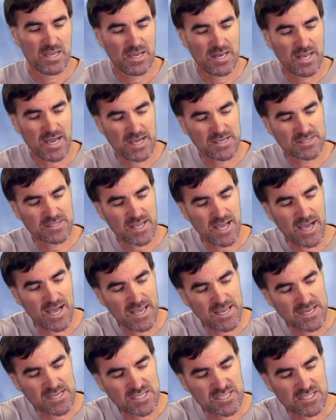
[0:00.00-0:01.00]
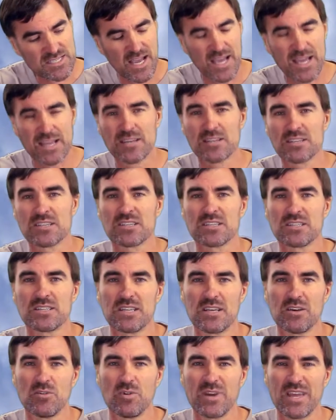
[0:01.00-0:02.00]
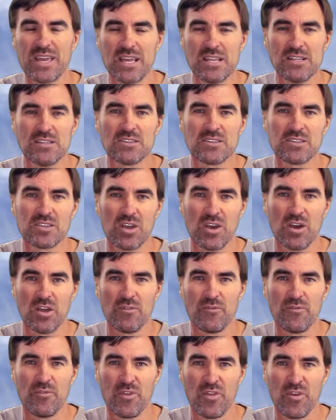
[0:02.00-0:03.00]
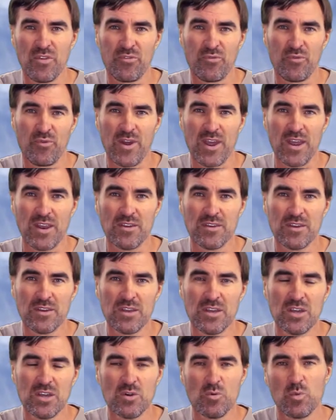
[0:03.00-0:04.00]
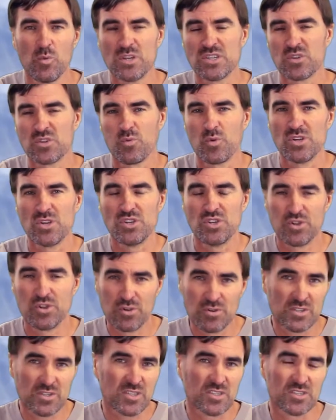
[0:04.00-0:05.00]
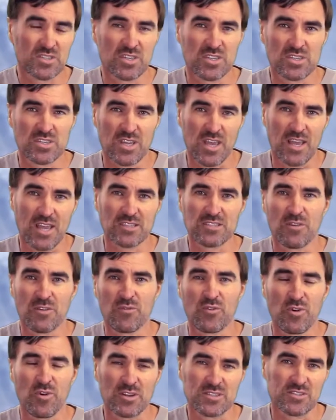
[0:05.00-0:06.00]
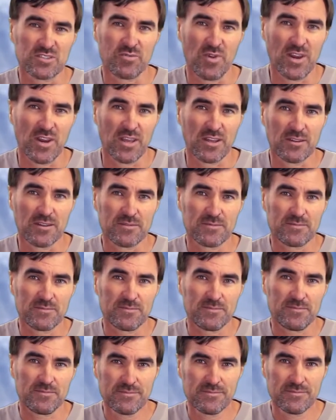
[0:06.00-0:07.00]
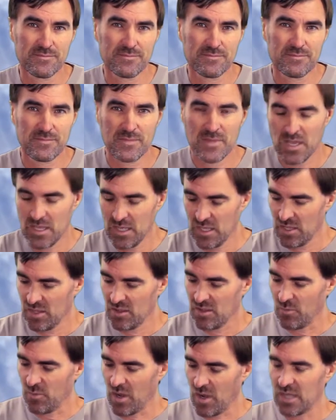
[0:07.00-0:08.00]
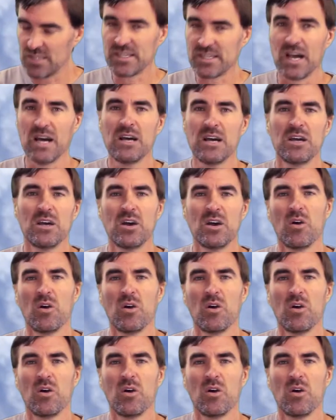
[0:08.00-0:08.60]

It has a stainless steel insert for the thread, which reduces the chance of cross-threading. The riser